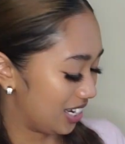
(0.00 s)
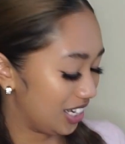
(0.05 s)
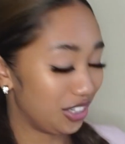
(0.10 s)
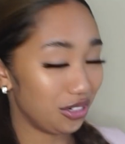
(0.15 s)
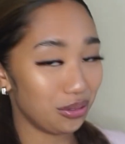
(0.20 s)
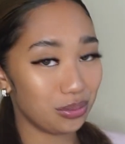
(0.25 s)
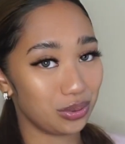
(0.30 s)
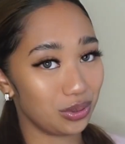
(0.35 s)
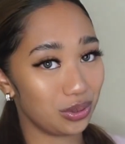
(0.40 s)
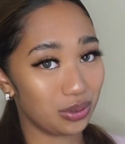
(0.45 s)
I
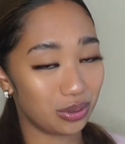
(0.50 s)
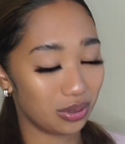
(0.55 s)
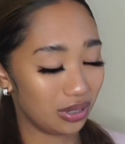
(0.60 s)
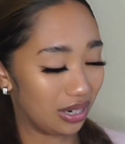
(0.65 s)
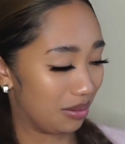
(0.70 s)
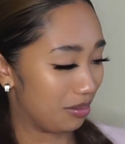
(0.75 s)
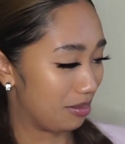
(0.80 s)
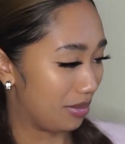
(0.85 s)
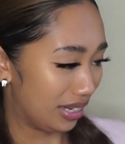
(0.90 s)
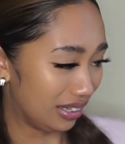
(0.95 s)
don't know what to
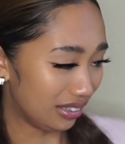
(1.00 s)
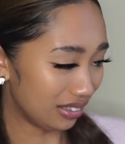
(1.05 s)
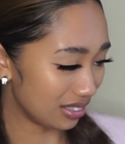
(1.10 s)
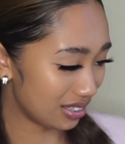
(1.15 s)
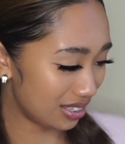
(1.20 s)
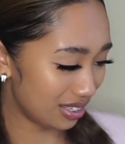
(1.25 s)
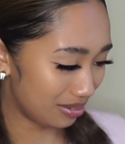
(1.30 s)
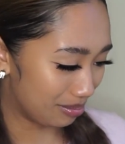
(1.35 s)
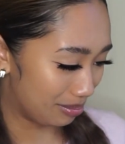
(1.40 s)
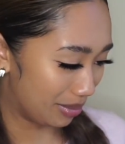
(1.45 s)
call it,
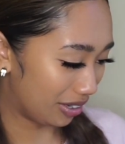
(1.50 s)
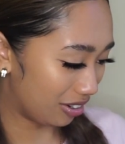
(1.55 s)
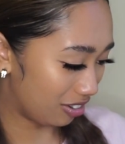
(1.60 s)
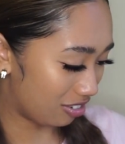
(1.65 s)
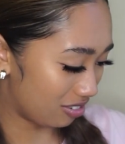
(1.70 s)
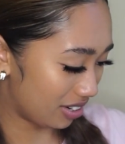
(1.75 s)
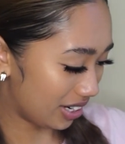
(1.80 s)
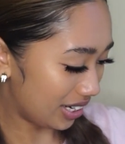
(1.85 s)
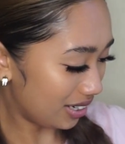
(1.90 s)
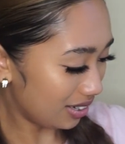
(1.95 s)
mint
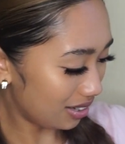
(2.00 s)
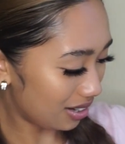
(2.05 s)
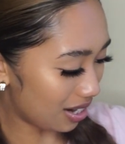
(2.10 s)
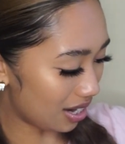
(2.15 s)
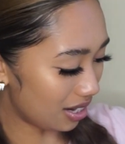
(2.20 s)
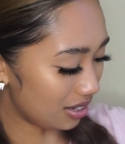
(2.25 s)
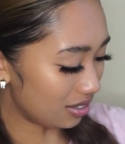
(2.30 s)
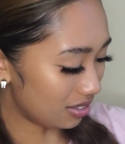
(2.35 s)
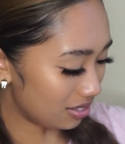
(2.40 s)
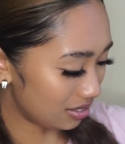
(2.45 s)
green
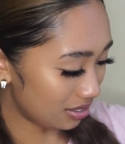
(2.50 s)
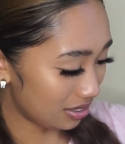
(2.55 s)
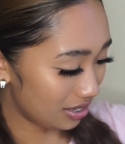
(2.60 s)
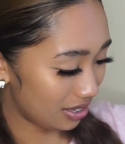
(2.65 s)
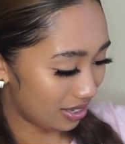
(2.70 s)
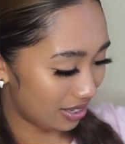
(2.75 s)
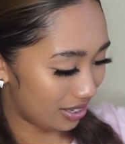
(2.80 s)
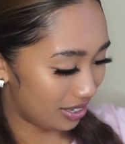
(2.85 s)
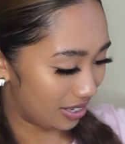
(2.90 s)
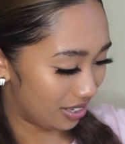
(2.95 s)
color.
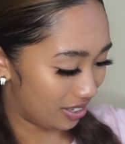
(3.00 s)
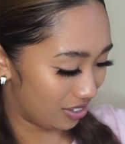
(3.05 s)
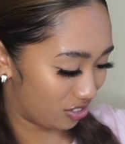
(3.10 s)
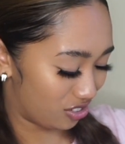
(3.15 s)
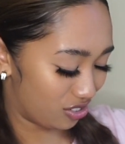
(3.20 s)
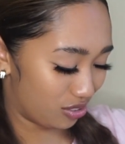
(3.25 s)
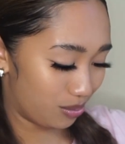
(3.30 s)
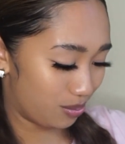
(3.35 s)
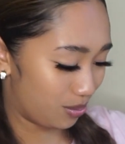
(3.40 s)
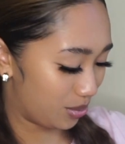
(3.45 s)

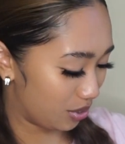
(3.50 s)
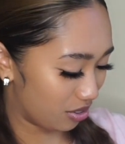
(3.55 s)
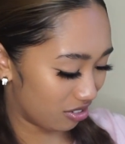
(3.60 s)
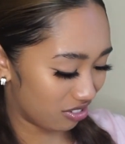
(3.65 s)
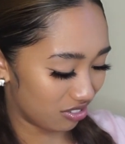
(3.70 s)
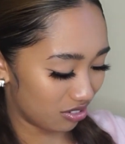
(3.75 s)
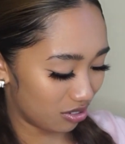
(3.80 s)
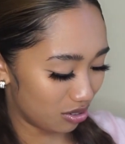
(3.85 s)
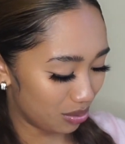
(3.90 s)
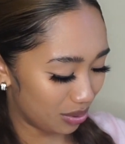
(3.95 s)
It's just
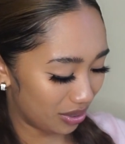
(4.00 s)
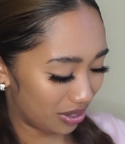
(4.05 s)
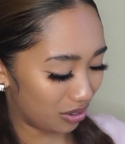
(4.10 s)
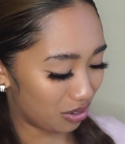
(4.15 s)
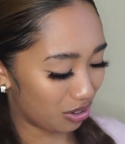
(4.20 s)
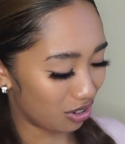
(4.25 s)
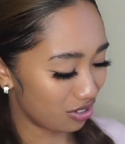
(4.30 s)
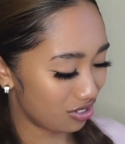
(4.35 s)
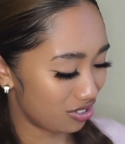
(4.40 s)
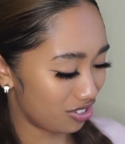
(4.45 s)
beautiful with the
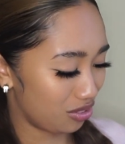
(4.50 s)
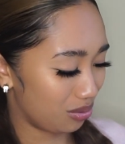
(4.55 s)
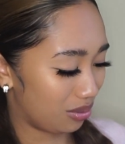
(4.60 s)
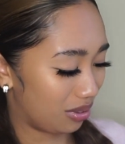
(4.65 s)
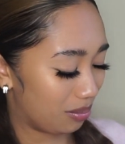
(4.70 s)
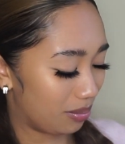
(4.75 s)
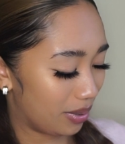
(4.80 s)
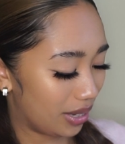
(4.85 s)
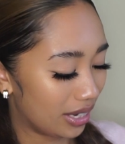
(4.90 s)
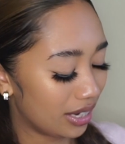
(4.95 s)
contrast
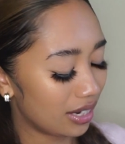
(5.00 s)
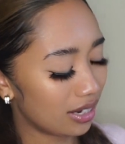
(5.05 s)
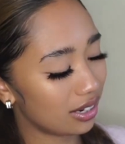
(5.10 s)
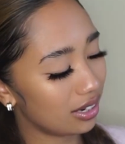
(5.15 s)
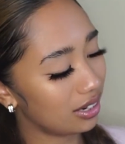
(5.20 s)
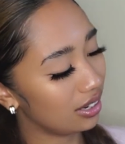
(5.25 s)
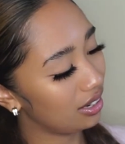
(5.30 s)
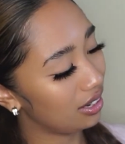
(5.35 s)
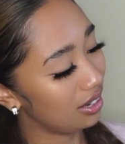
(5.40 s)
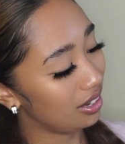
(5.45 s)
with the
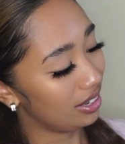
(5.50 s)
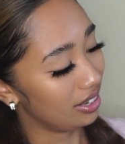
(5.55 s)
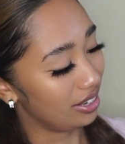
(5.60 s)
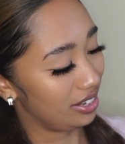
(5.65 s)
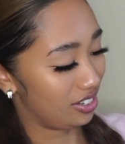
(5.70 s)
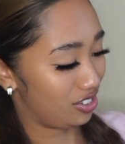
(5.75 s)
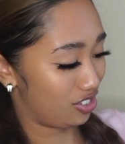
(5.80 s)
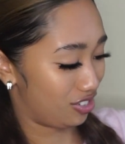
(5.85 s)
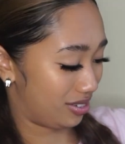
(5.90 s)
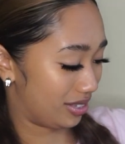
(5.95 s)
pink.
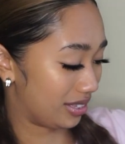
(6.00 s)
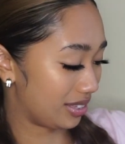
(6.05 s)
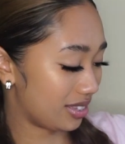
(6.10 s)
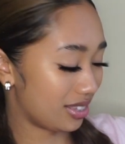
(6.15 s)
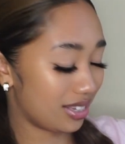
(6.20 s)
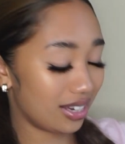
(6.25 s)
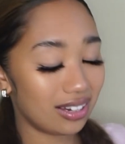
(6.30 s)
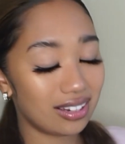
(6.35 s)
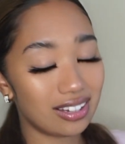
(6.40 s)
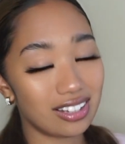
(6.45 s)
It's
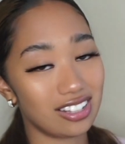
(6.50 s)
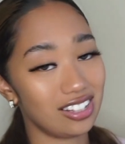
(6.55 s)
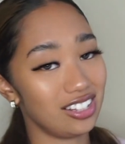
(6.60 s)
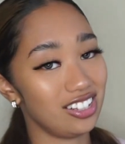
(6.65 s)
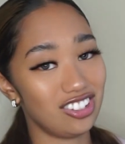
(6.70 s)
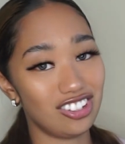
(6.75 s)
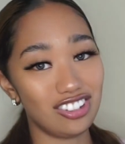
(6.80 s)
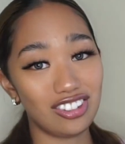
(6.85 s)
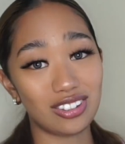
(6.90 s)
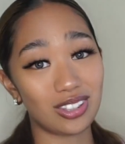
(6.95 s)
just
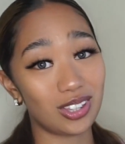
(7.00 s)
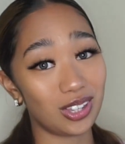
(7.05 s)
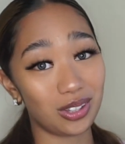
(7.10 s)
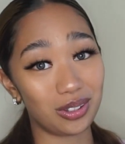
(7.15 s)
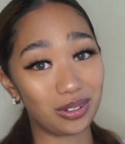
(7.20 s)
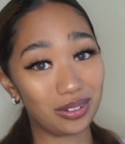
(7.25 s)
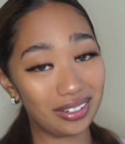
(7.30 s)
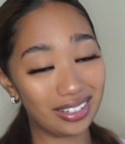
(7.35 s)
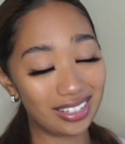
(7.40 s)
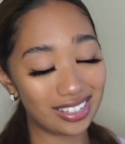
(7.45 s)

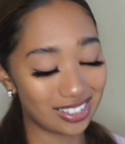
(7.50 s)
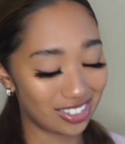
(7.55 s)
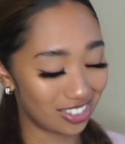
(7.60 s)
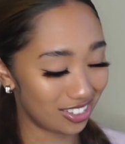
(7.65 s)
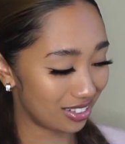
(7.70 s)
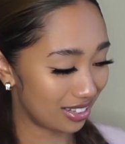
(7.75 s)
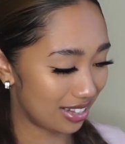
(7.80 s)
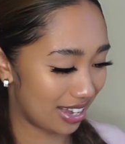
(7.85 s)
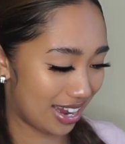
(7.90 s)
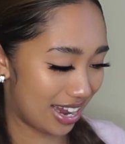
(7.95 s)
cute. It's
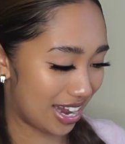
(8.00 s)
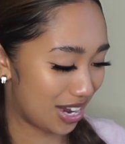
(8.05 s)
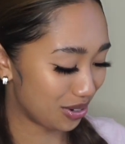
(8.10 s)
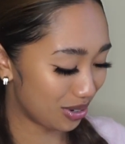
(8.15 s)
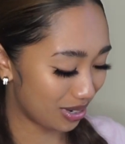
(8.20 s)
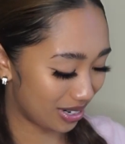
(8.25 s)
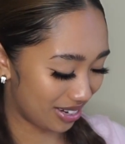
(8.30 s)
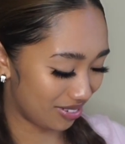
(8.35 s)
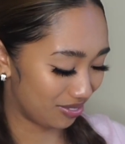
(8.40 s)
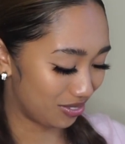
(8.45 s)
just like, how
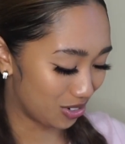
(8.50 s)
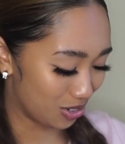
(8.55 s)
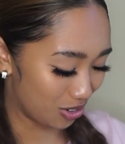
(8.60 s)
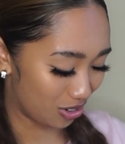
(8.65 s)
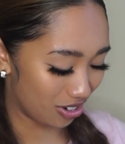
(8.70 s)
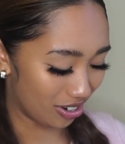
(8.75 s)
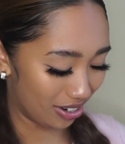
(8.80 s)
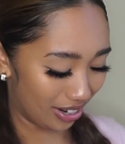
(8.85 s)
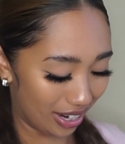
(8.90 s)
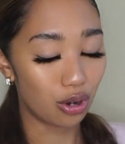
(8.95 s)
could I have
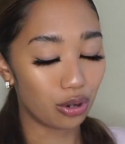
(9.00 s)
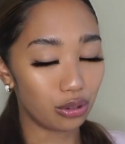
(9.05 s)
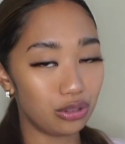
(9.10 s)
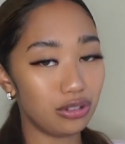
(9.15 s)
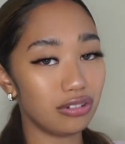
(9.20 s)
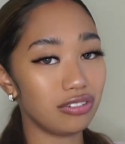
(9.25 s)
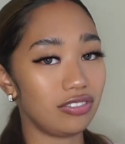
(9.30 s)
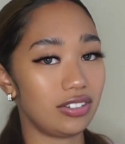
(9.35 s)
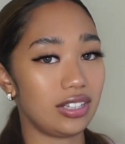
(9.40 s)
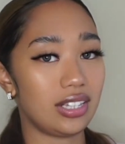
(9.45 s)
not gotten it?
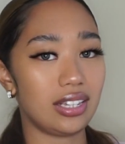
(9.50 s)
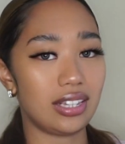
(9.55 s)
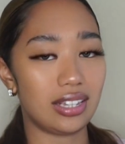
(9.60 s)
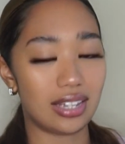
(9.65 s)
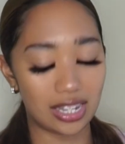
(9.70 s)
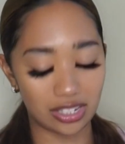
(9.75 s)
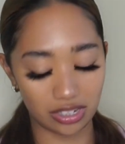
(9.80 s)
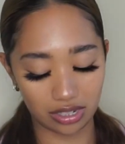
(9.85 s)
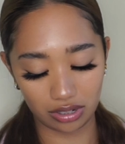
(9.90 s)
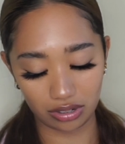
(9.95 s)
On your feet,
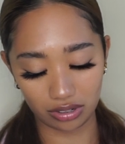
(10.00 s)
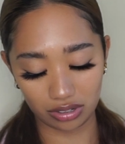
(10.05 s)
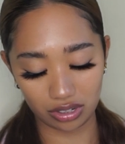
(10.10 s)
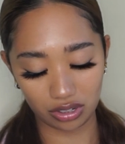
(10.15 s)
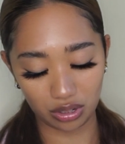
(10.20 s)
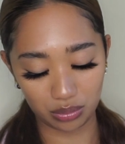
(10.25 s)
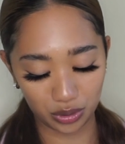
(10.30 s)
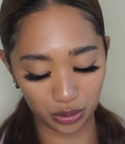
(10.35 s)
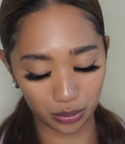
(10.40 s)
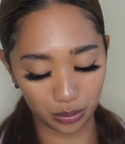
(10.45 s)
it actually
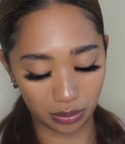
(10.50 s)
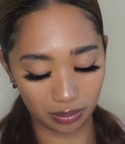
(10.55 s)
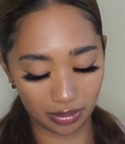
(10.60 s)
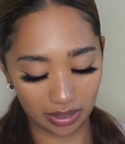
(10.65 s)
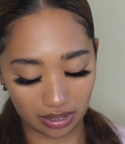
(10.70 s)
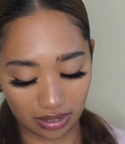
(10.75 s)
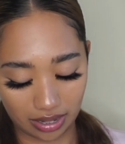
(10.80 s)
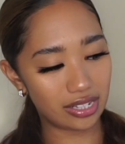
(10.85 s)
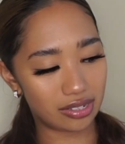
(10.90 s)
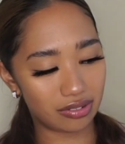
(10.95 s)
looks so much more
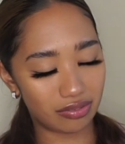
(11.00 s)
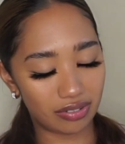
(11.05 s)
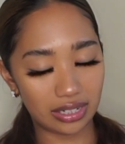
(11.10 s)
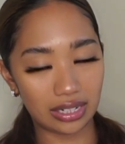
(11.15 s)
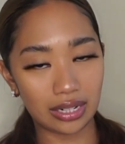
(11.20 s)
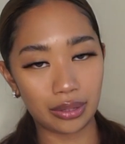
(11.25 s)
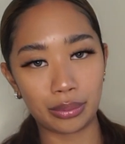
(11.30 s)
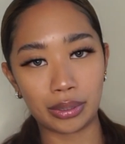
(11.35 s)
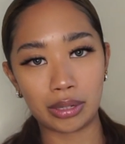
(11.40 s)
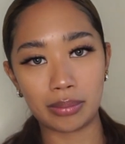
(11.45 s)
better. It's
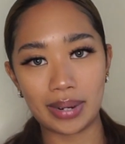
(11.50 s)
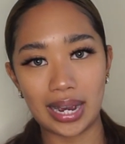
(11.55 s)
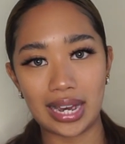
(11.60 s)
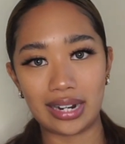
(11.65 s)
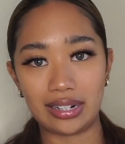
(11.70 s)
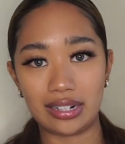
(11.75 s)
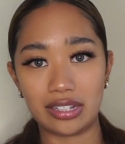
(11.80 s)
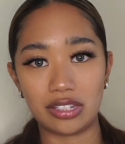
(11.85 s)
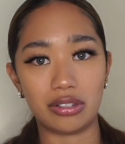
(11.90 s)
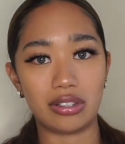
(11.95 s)
really well
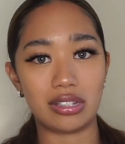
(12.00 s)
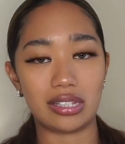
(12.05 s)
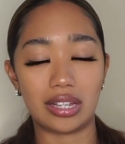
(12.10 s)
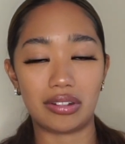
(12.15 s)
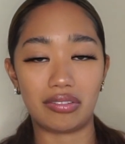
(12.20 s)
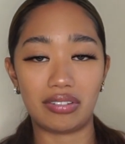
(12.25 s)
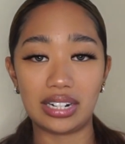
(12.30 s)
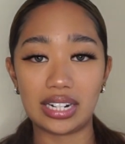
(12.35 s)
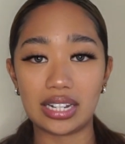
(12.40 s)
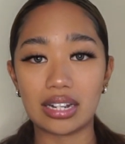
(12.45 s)
padded, so it's
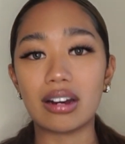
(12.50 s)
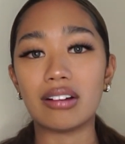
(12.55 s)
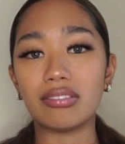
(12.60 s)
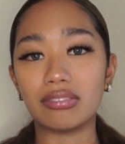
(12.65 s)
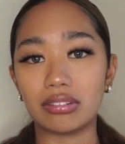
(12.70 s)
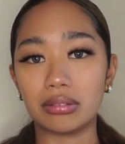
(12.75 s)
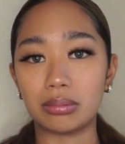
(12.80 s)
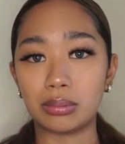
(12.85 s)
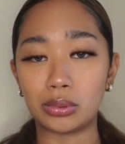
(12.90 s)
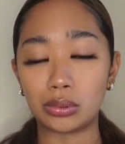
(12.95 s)
like really
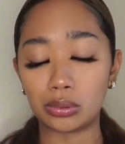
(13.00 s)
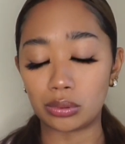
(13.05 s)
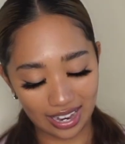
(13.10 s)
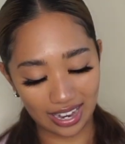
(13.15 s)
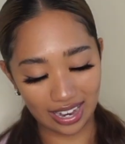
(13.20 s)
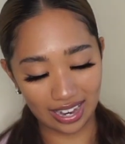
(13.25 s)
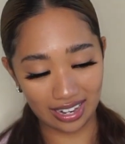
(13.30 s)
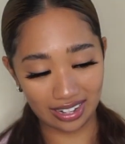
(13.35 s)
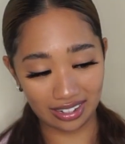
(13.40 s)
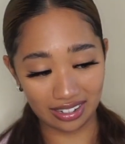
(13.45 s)
comfortable.
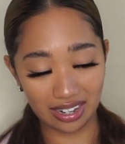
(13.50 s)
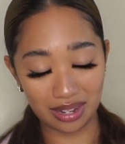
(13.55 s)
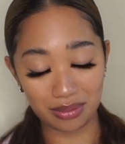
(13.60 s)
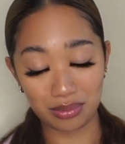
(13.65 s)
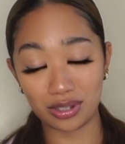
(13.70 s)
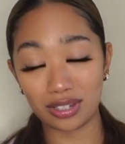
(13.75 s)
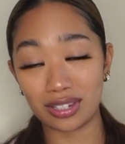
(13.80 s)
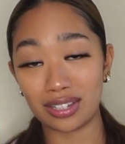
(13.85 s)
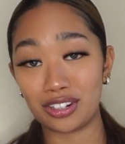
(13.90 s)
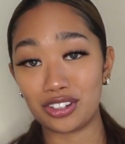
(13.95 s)
And
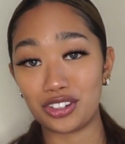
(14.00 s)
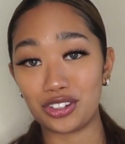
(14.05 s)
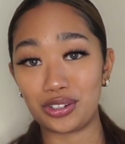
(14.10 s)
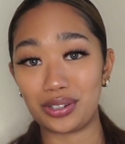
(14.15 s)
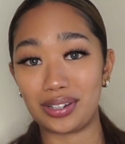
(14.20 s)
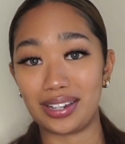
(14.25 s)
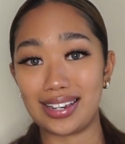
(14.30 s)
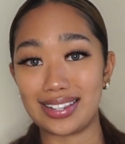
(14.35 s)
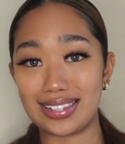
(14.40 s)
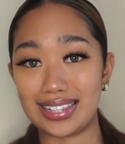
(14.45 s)
I'm just gonna show
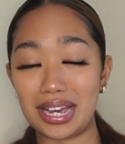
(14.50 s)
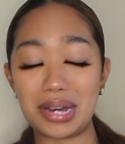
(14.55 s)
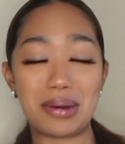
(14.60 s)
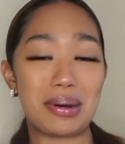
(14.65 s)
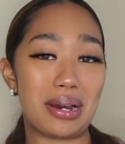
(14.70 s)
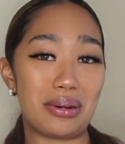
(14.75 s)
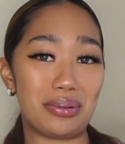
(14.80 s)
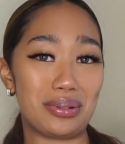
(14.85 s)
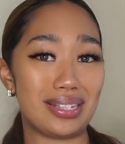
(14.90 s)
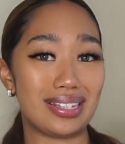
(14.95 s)
you guys how
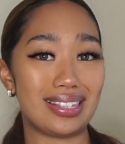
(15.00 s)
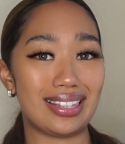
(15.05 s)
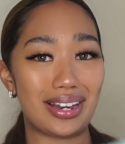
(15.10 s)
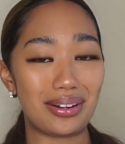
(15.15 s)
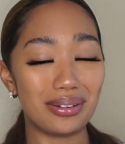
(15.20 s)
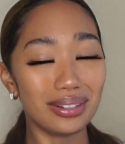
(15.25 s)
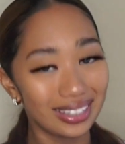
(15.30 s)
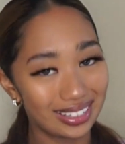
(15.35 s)
I would style